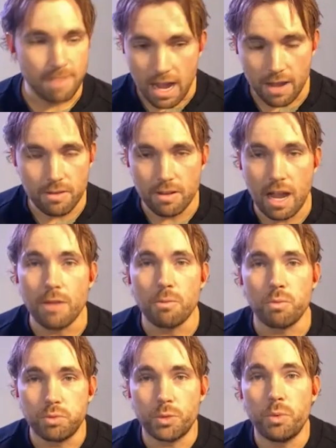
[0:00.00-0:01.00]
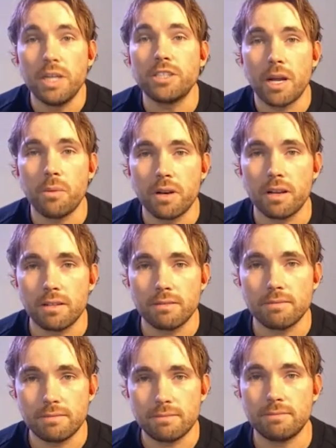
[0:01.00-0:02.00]
I wish I would have
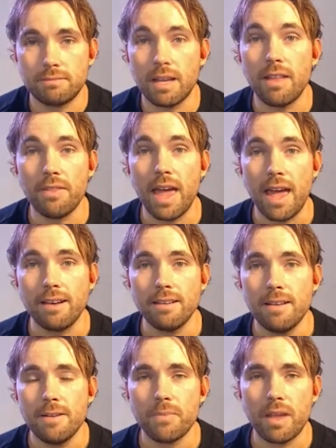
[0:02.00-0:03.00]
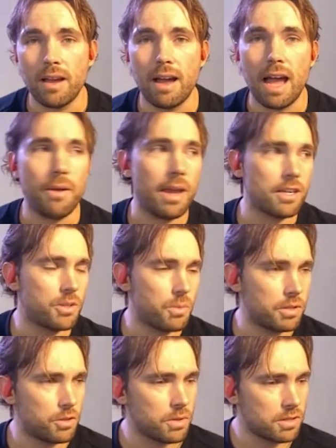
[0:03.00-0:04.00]
done that. I actually
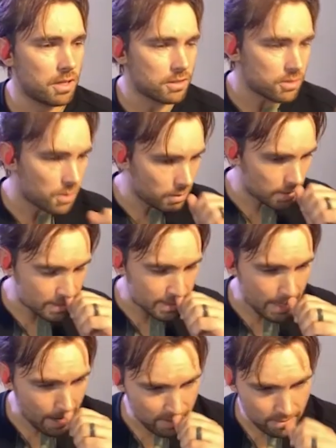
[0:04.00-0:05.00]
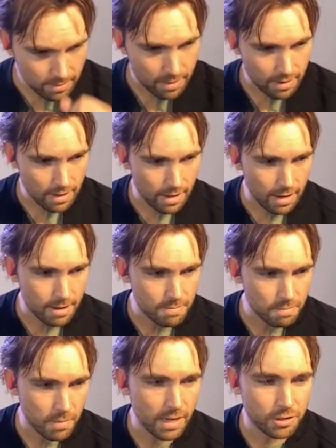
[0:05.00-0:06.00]
went to a stunt school in Seattle.
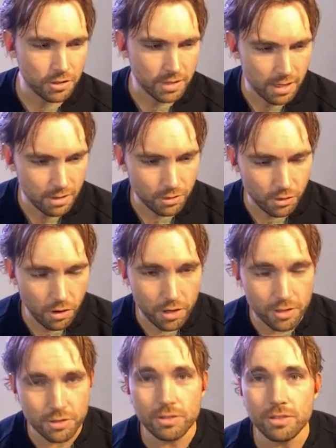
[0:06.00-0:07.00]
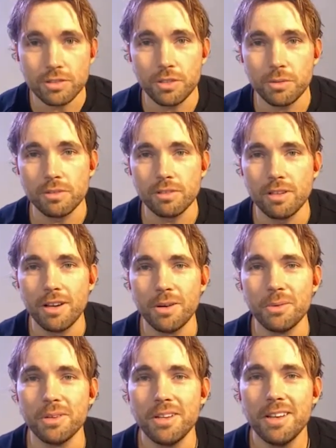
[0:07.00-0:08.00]
I took out a large student
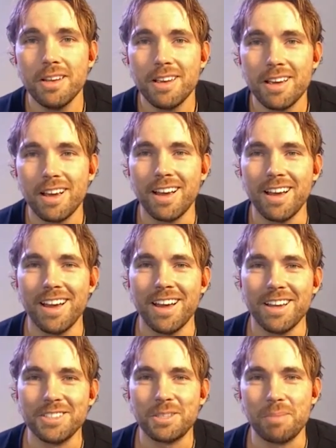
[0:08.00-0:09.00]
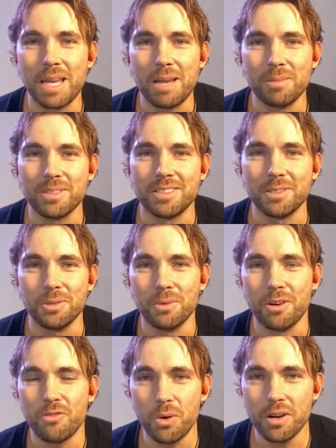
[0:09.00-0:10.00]
loan to be able
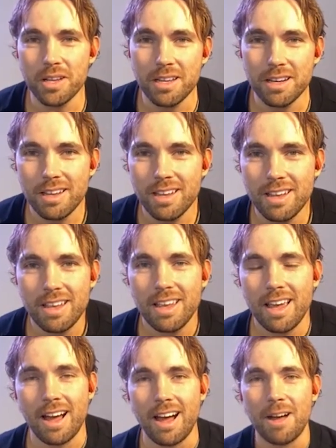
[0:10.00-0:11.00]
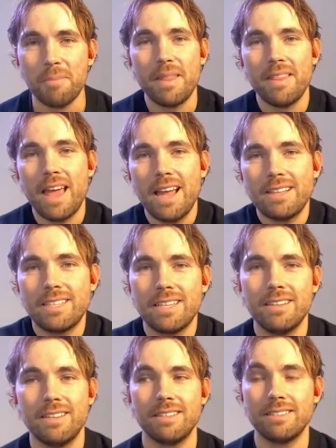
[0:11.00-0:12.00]
to afford it. And that
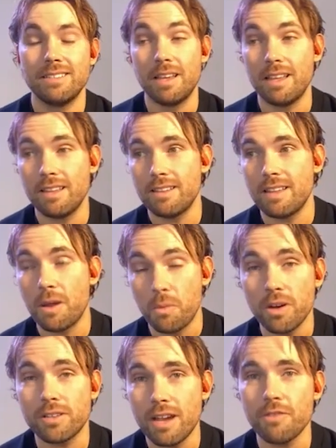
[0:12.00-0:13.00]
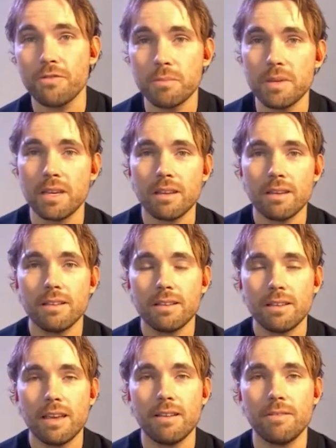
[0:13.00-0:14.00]
it worked out for me.
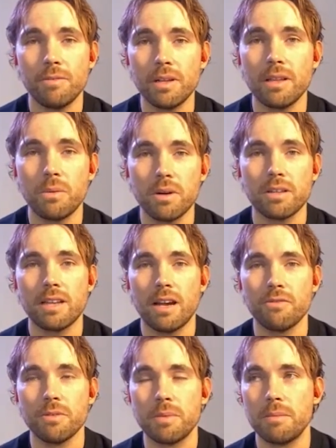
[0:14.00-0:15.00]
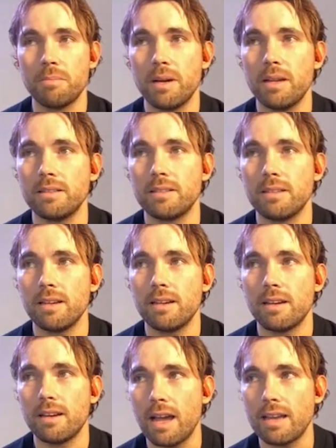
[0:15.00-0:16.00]
It really worked out for me, but
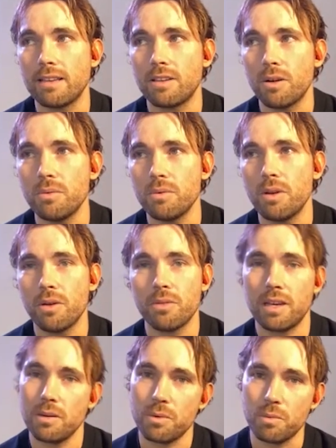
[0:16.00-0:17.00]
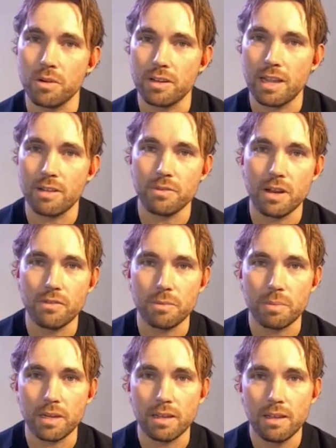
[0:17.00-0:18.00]
I don't know that it would work out for
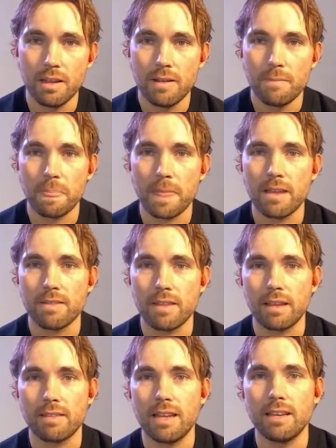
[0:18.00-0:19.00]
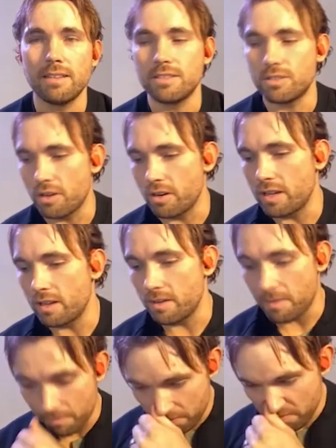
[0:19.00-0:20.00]
everybody. I think that
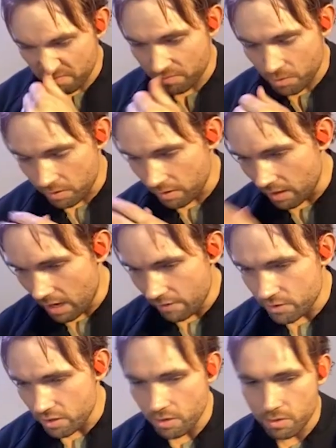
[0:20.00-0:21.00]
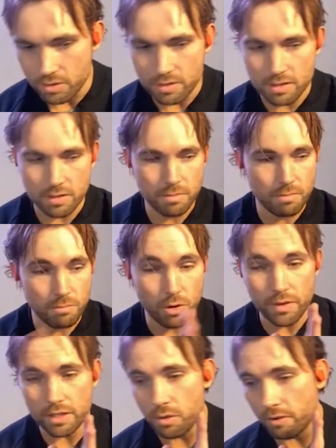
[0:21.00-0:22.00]
starting doing the live shows,
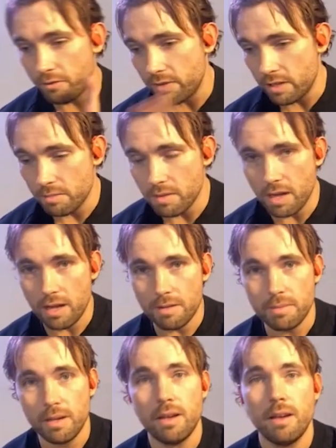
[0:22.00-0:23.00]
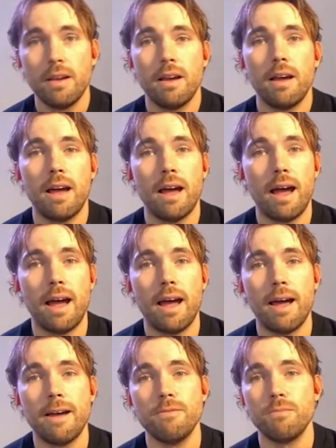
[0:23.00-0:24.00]
moving to a film hub,
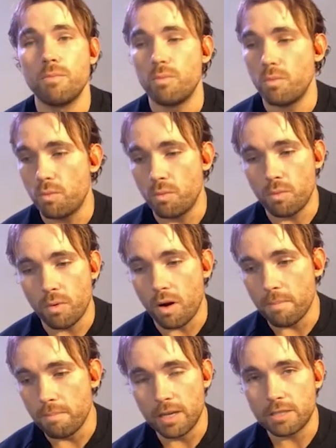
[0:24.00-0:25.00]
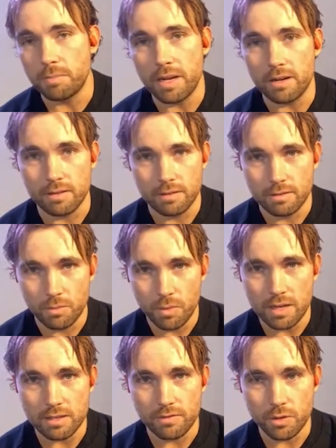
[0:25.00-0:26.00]
are much better
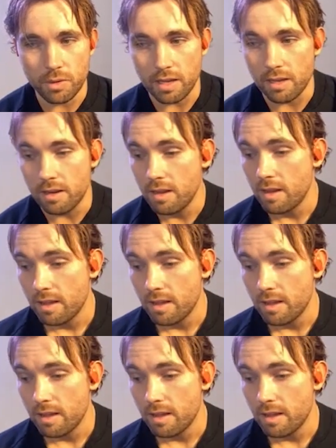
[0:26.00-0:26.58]
ways of doing it.